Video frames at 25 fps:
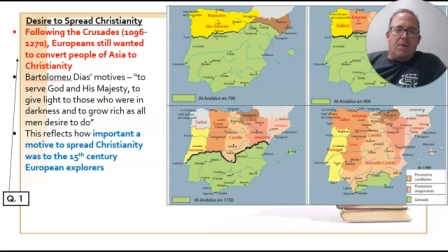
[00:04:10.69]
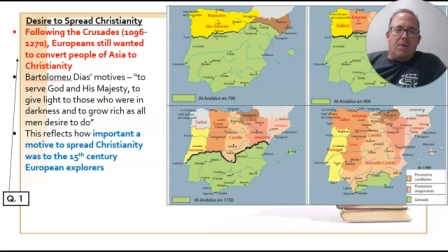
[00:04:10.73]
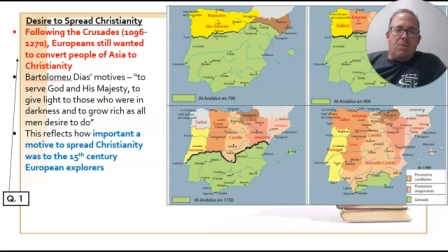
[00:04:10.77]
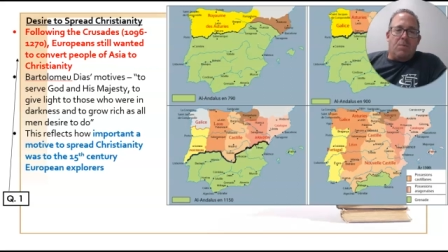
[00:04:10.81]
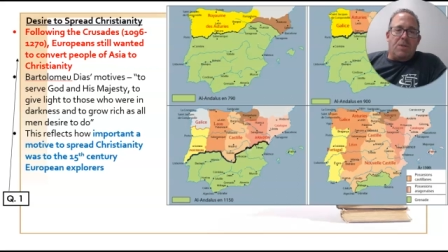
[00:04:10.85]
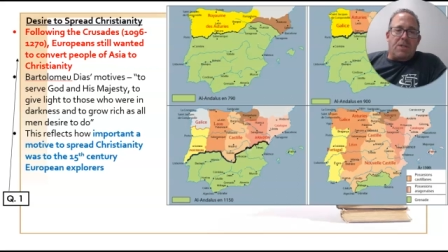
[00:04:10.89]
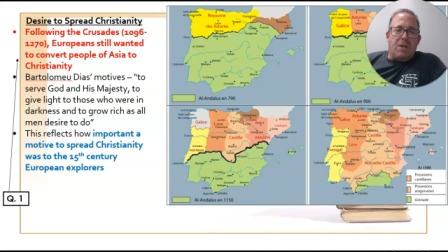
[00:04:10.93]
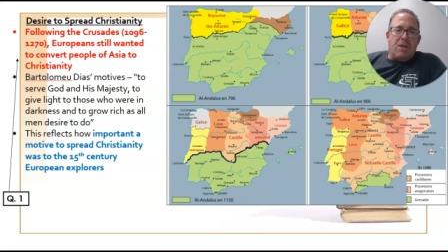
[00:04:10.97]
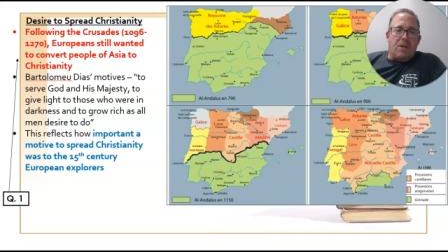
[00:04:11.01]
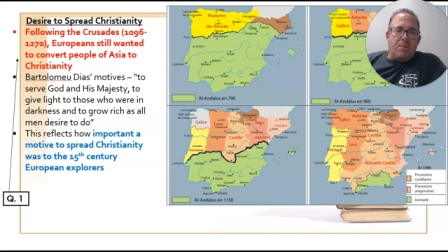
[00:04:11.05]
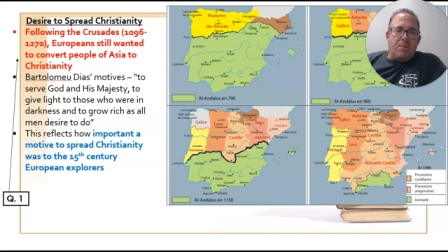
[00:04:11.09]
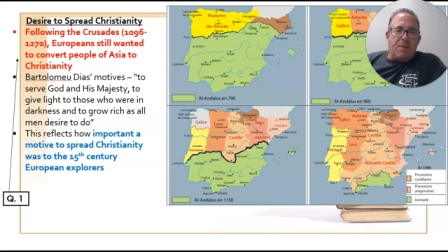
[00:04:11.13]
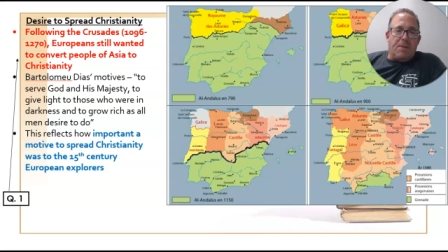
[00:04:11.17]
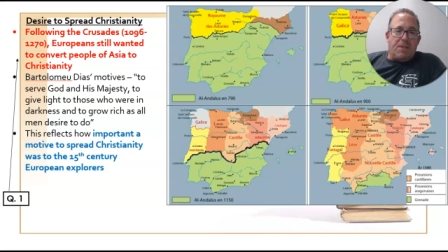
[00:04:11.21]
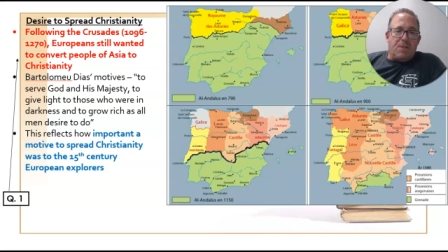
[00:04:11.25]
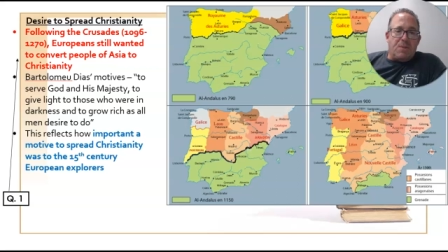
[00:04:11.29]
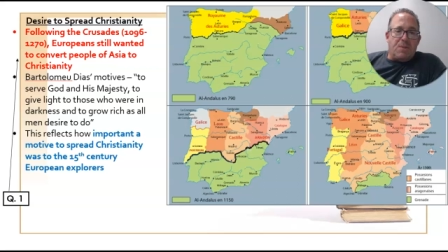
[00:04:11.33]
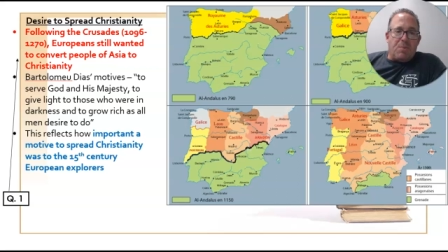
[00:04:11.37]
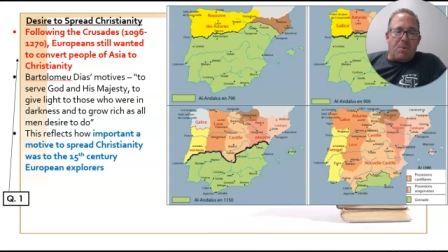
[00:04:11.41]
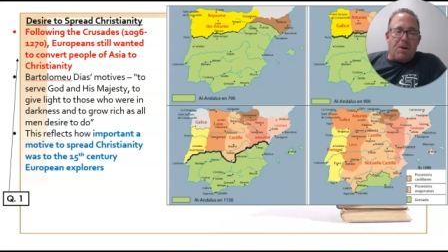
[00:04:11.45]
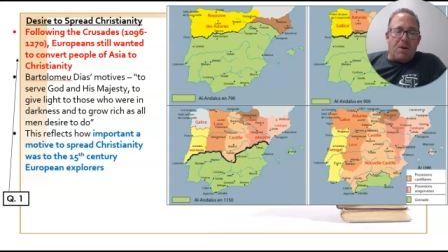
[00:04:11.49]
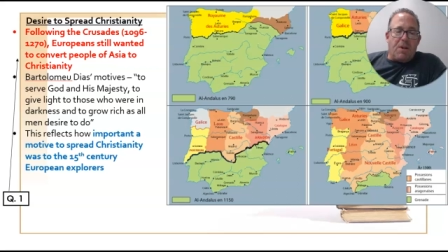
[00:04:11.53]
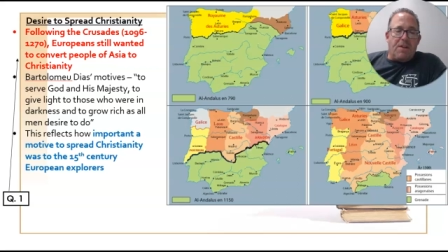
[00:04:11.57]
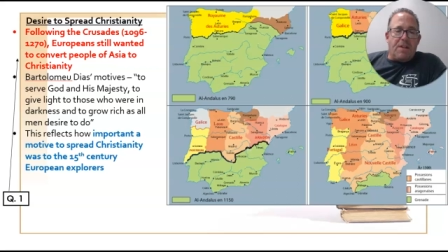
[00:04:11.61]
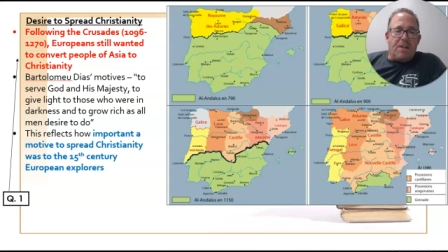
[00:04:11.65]
we talked about the
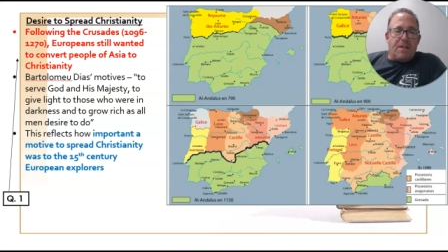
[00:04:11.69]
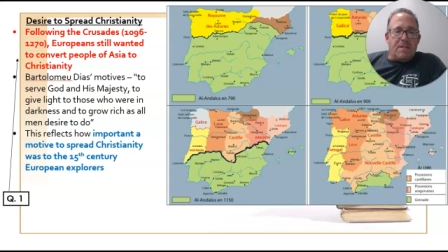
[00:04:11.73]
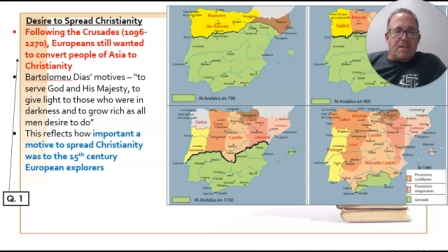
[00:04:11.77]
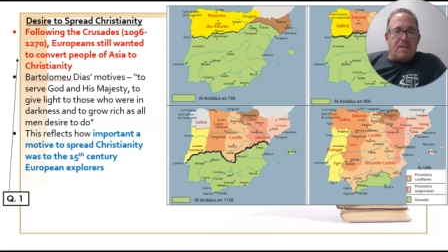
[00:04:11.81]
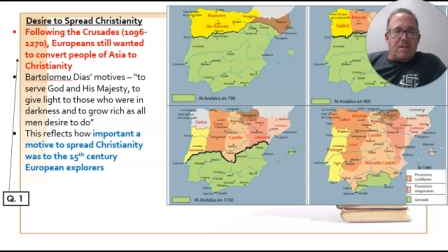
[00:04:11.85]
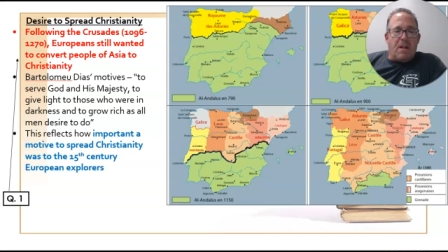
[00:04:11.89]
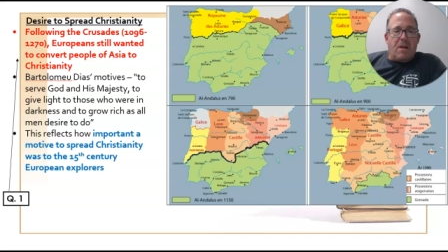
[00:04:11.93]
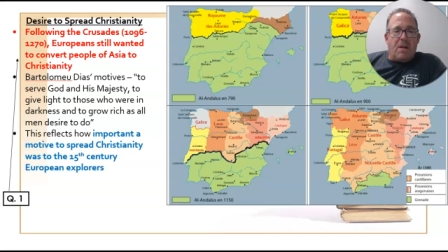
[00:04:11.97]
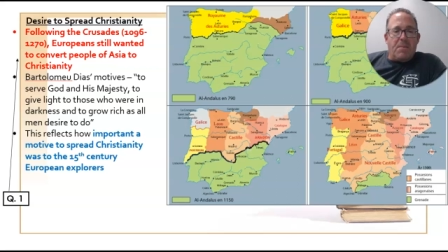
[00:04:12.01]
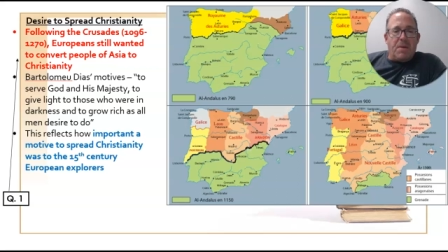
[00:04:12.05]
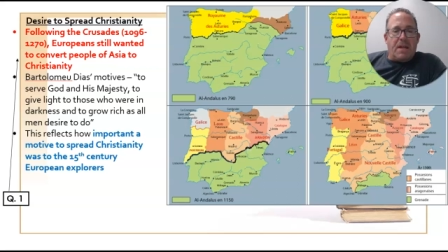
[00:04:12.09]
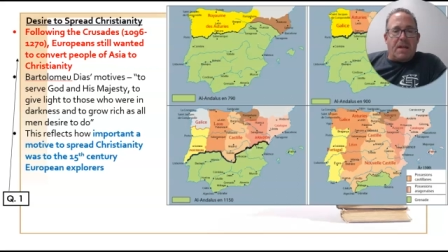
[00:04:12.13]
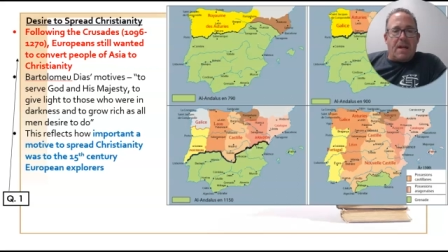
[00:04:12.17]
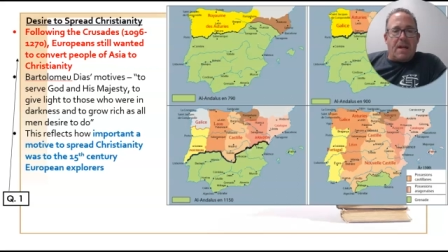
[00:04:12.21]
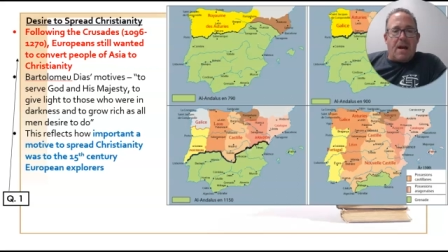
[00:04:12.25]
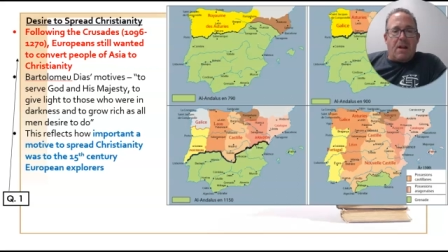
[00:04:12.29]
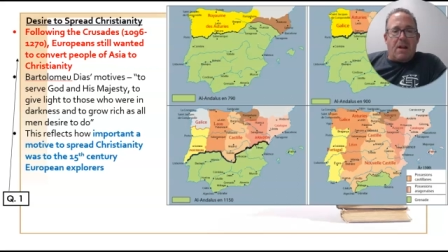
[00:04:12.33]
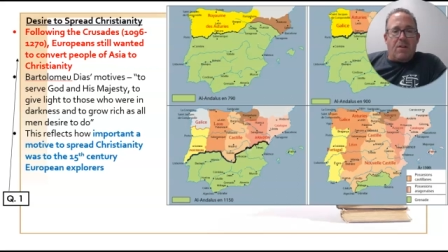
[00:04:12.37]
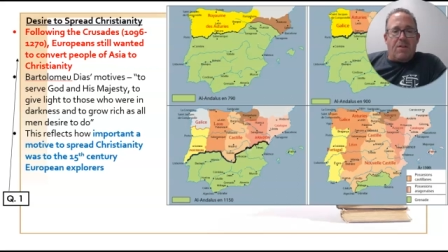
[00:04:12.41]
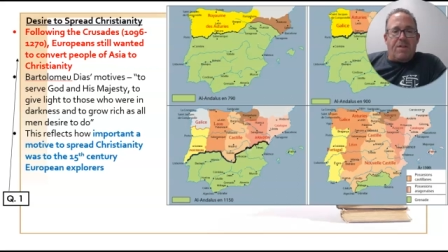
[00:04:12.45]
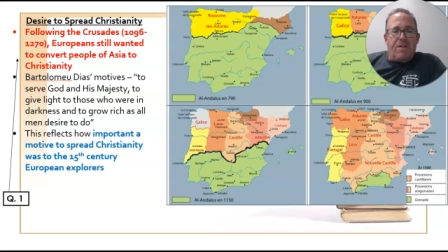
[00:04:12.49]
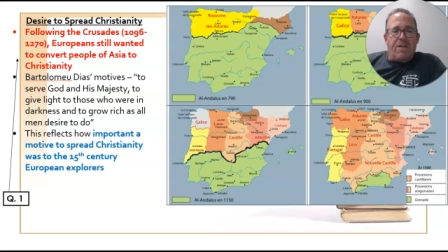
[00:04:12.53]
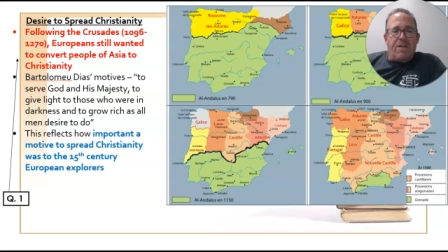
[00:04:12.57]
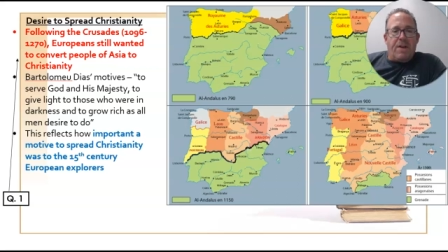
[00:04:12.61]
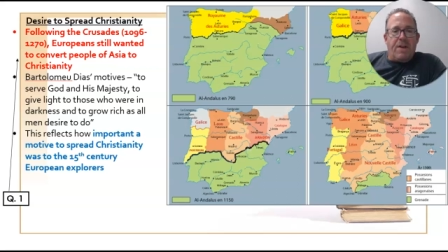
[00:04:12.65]
spread of the Islamic
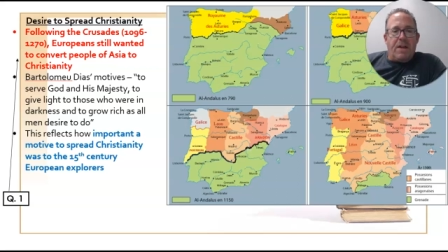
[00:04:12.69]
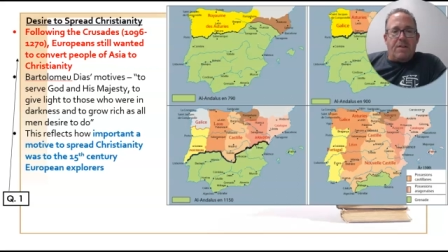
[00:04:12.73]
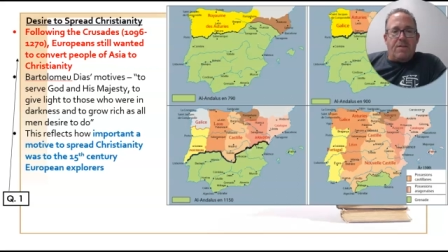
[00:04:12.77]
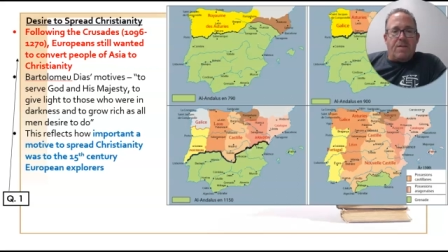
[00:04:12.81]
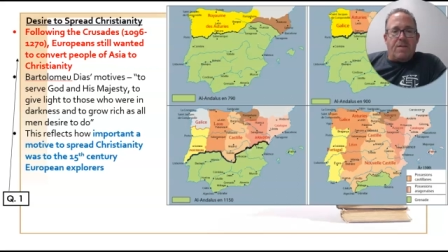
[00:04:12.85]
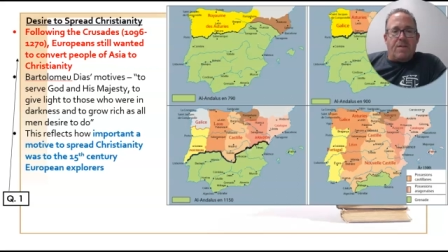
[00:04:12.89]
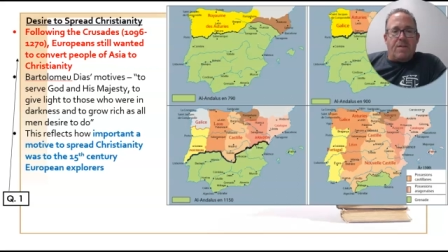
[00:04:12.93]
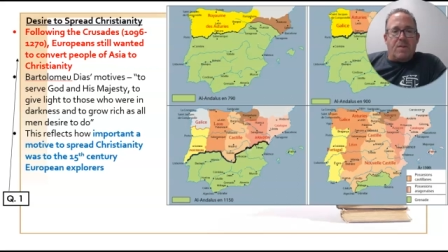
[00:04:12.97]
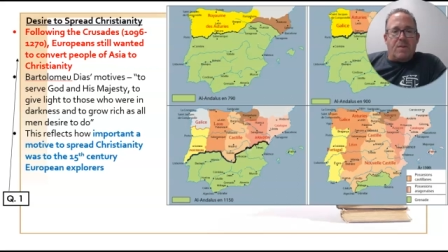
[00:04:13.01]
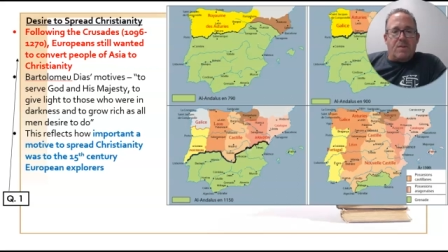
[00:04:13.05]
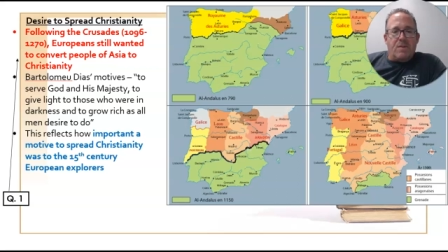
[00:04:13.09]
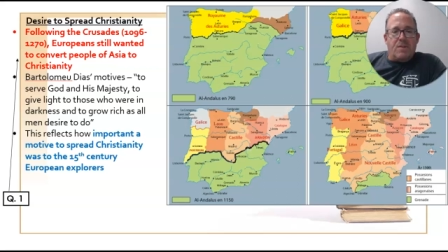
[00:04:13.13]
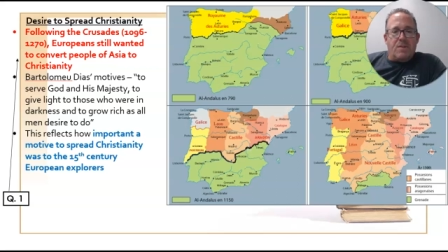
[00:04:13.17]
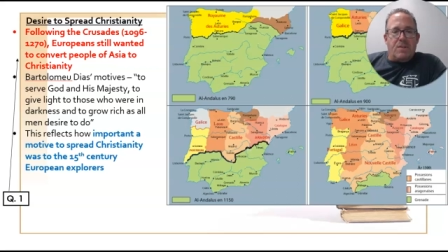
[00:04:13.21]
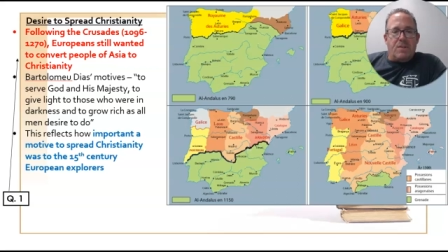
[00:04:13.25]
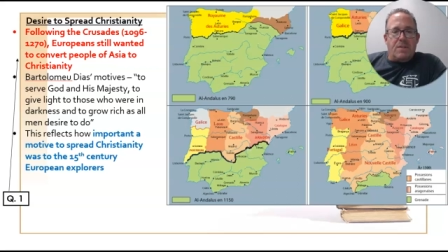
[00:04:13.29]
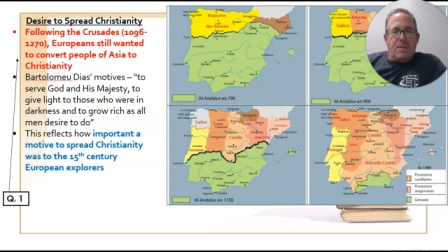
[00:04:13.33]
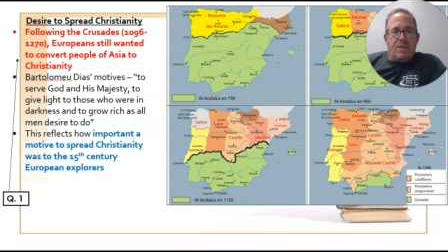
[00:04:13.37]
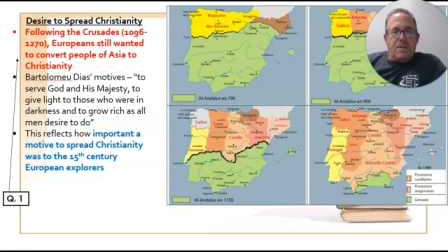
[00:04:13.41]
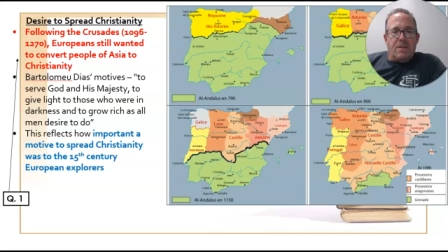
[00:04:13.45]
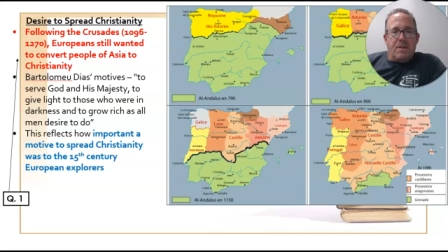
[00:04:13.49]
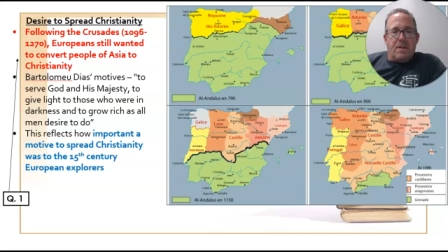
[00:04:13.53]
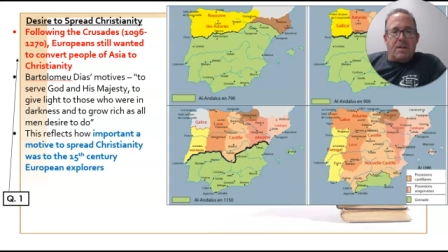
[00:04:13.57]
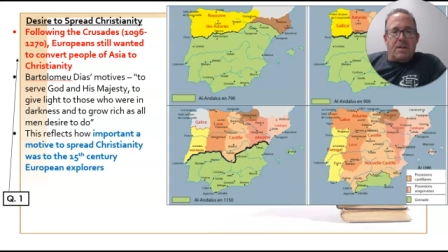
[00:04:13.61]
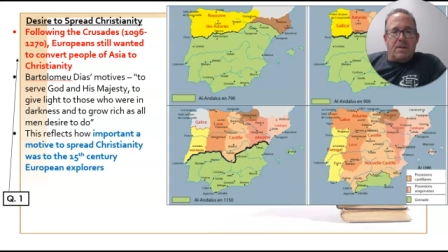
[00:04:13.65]
Caliphate first